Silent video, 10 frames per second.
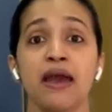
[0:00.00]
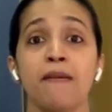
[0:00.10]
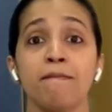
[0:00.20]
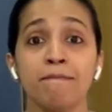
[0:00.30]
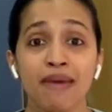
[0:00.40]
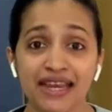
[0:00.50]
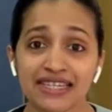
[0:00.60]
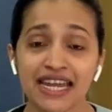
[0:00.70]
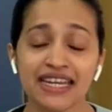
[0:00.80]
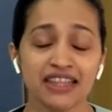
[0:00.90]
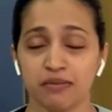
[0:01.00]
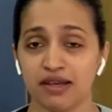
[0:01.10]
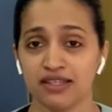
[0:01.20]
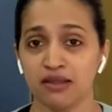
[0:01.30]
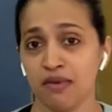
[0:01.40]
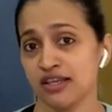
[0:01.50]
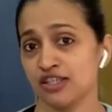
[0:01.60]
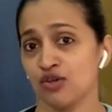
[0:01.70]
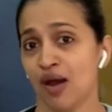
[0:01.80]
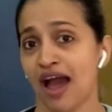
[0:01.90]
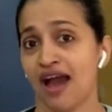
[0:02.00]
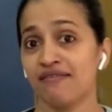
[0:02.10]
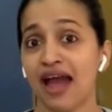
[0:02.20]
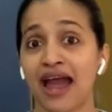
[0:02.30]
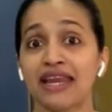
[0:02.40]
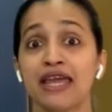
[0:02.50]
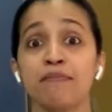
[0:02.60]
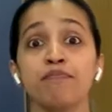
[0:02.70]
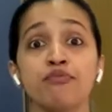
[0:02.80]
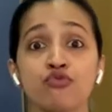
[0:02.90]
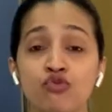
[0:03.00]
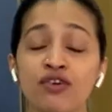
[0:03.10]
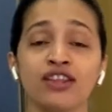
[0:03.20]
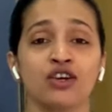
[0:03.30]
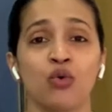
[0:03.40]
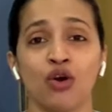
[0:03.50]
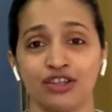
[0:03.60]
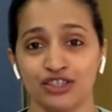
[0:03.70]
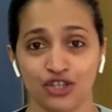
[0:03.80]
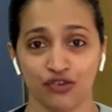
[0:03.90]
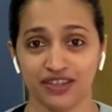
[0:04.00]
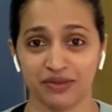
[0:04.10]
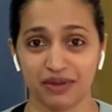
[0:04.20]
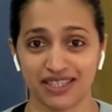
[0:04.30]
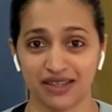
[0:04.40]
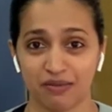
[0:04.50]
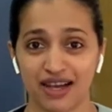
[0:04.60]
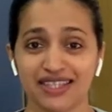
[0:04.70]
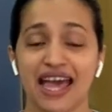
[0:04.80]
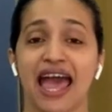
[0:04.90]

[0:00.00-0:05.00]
maintaining the muscle mass you have and improving the quality of that muscle mass.